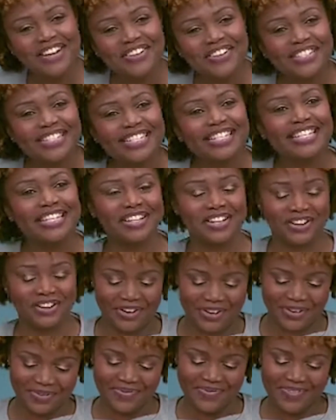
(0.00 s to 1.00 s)
the
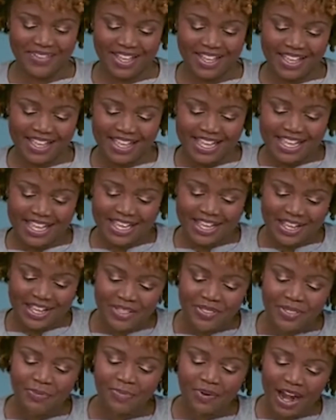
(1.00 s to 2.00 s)
kicker.
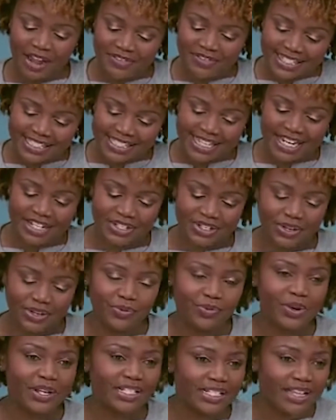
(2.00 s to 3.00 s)
In the private sector,
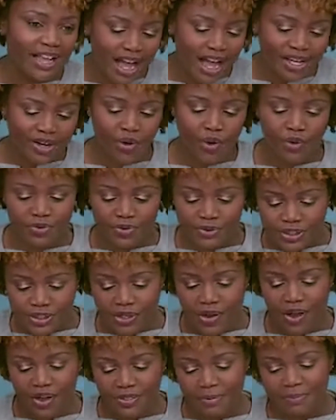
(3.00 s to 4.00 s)
Rick Scott
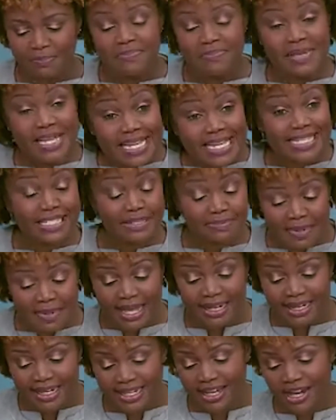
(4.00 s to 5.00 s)
oversaw the biggest
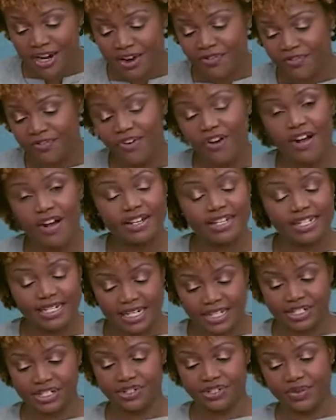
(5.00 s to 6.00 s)
Medicare fraud in
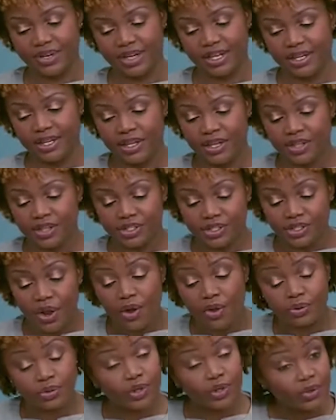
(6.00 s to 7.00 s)
history.
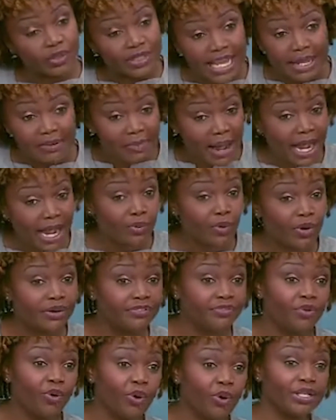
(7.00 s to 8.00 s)
So don't take my word
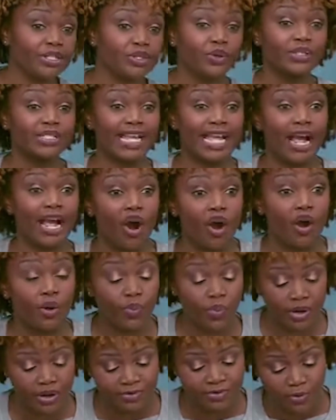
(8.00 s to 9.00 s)
for it, don't take our
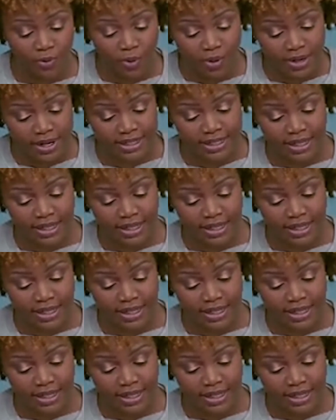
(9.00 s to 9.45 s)
word for it.